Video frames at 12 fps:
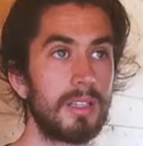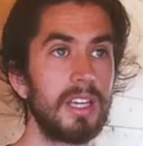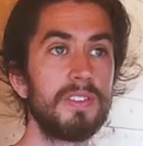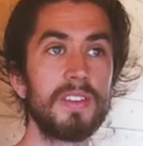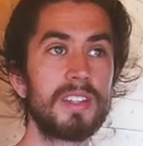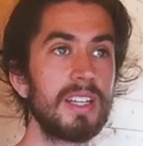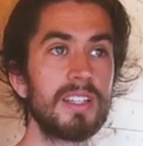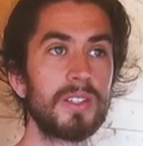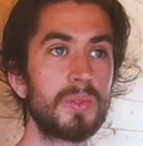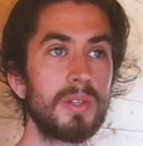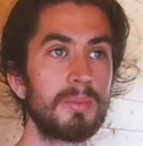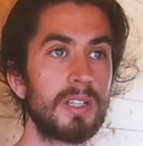If I didn't
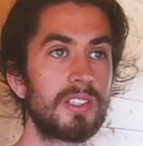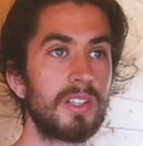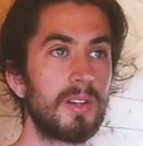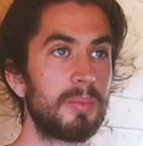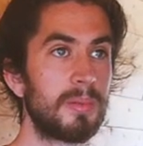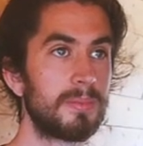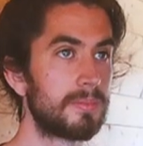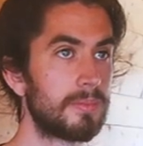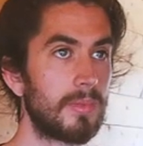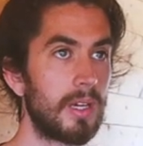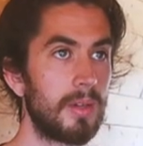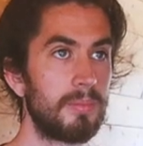quit my job,
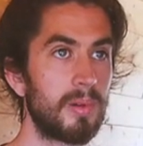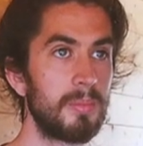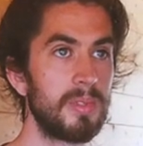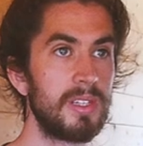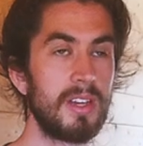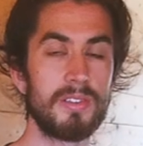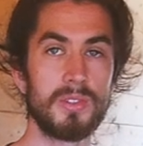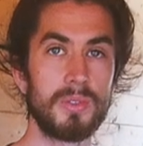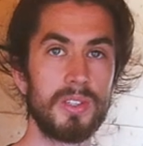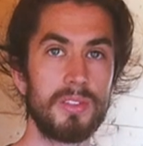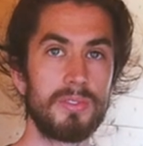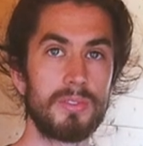I probably never
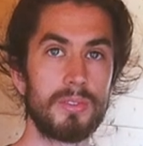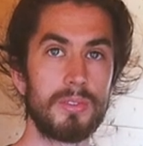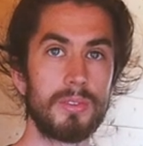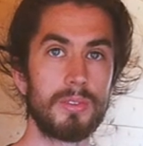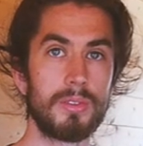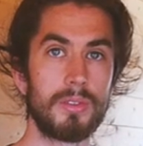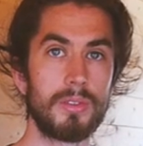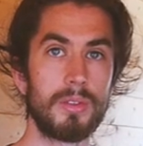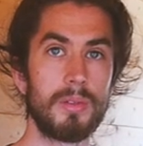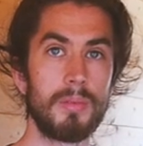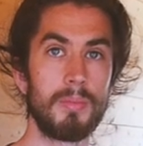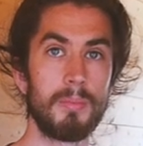would have
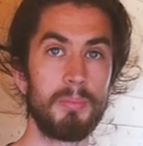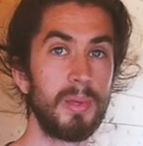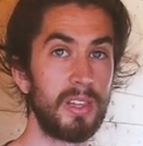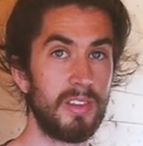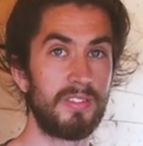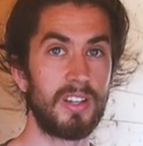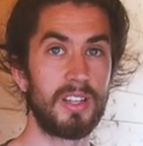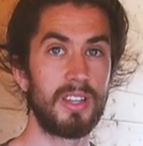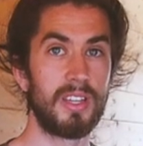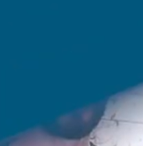built the van.